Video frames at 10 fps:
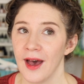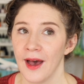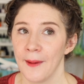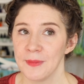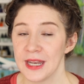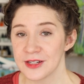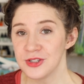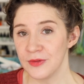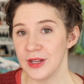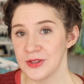Um, the next
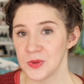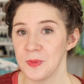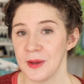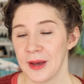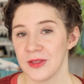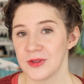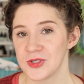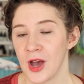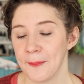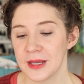two videos will be about those
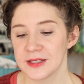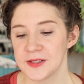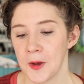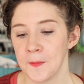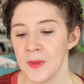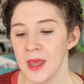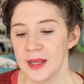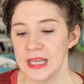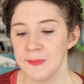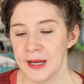topics. So
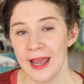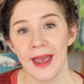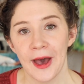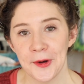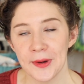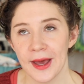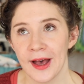keep an eye out.